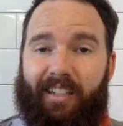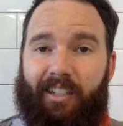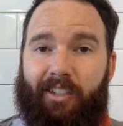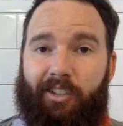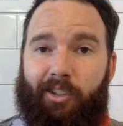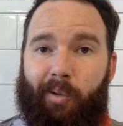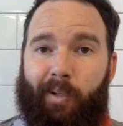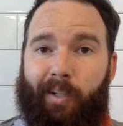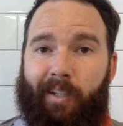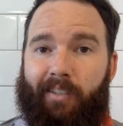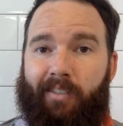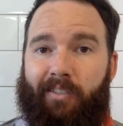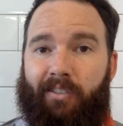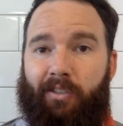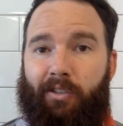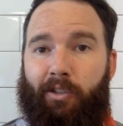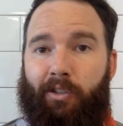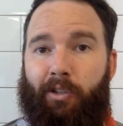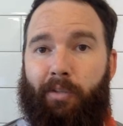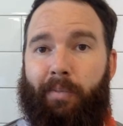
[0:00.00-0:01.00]
in doing a
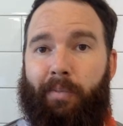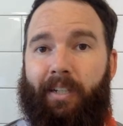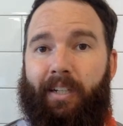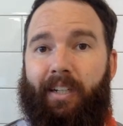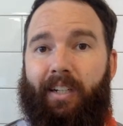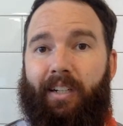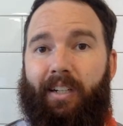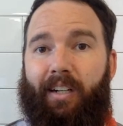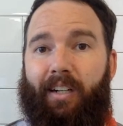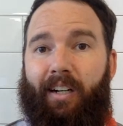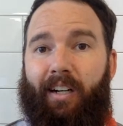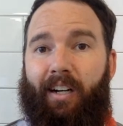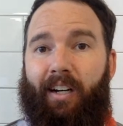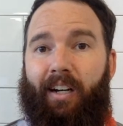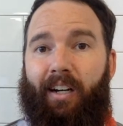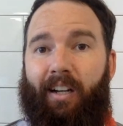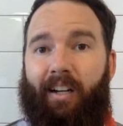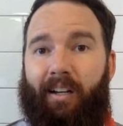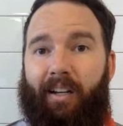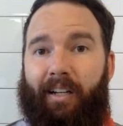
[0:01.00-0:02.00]
Zoom
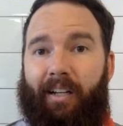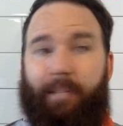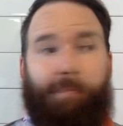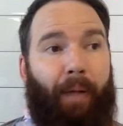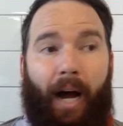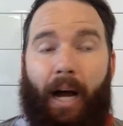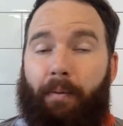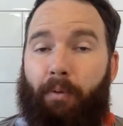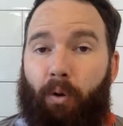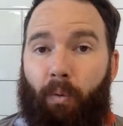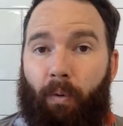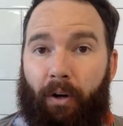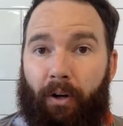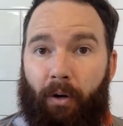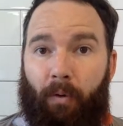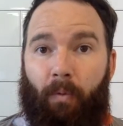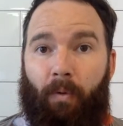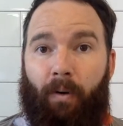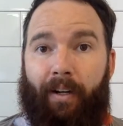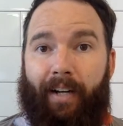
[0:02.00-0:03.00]
like Bible
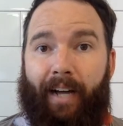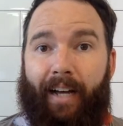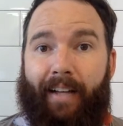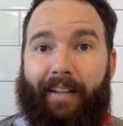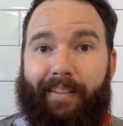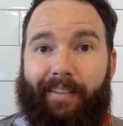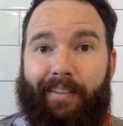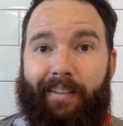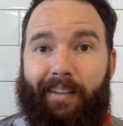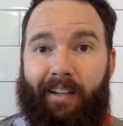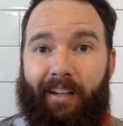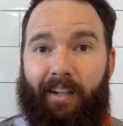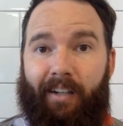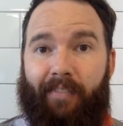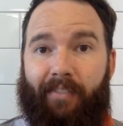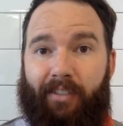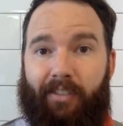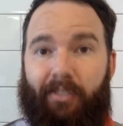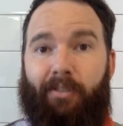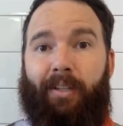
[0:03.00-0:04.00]
101, I'd
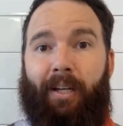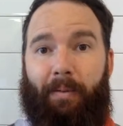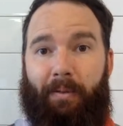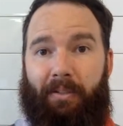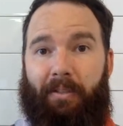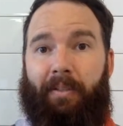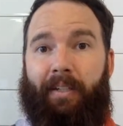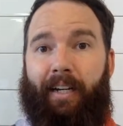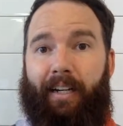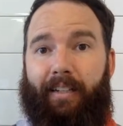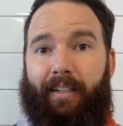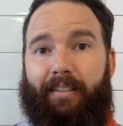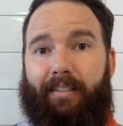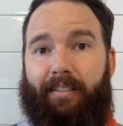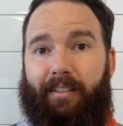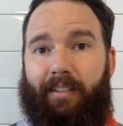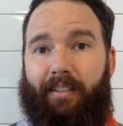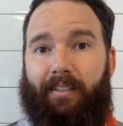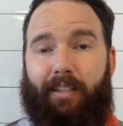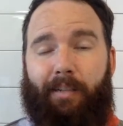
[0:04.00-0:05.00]
love to do that with you
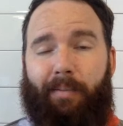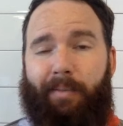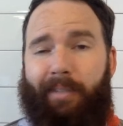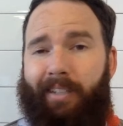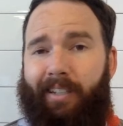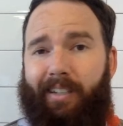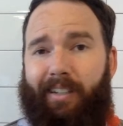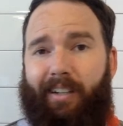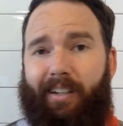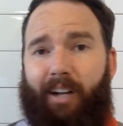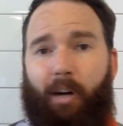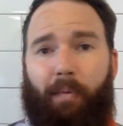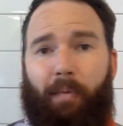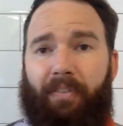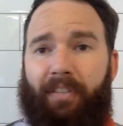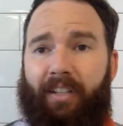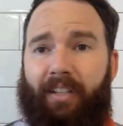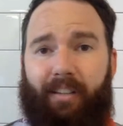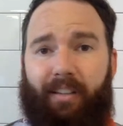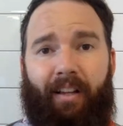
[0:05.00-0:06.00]
guys. It's going to be
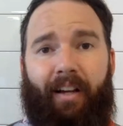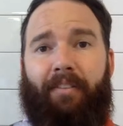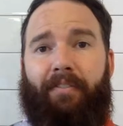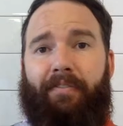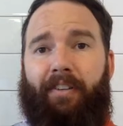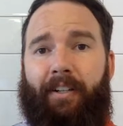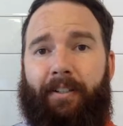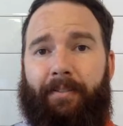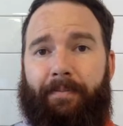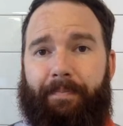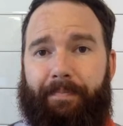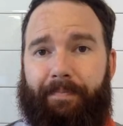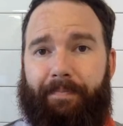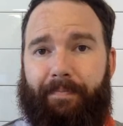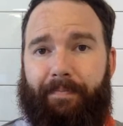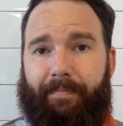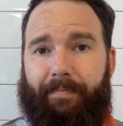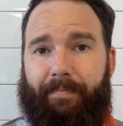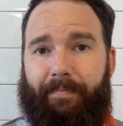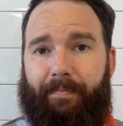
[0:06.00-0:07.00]
hopefully a lot of fun.
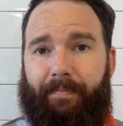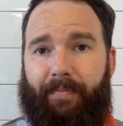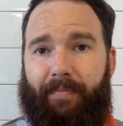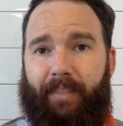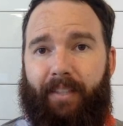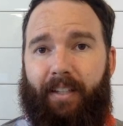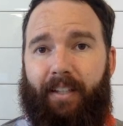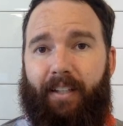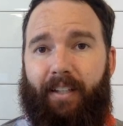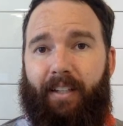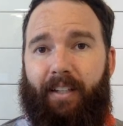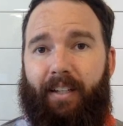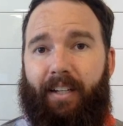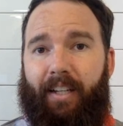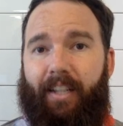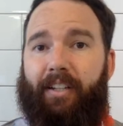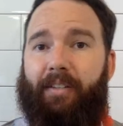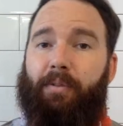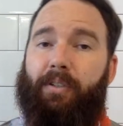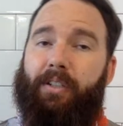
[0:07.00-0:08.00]

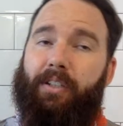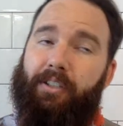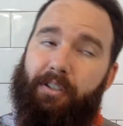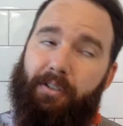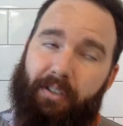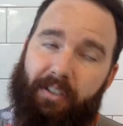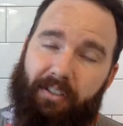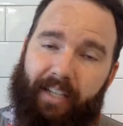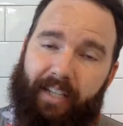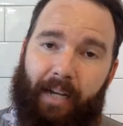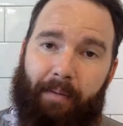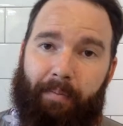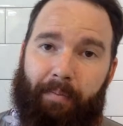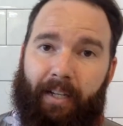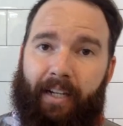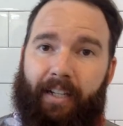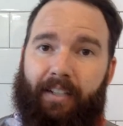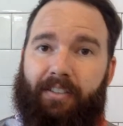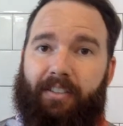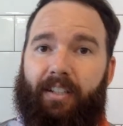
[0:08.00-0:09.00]
And then we're going to do these game
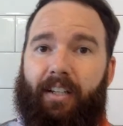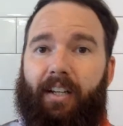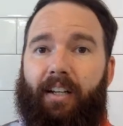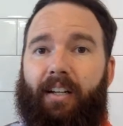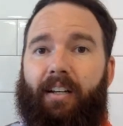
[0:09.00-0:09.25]
nights.